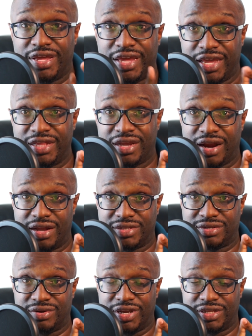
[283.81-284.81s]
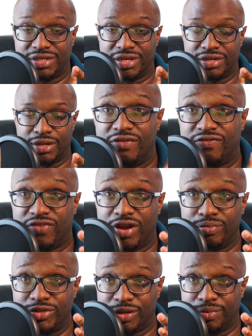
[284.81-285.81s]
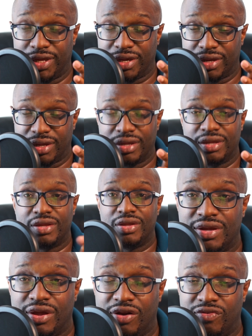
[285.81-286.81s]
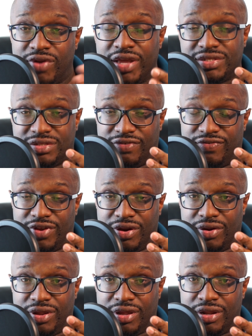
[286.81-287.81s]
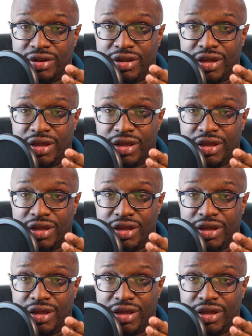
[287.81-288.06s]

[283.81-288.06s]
incarcerated, from Jamaica, a Rastafarian.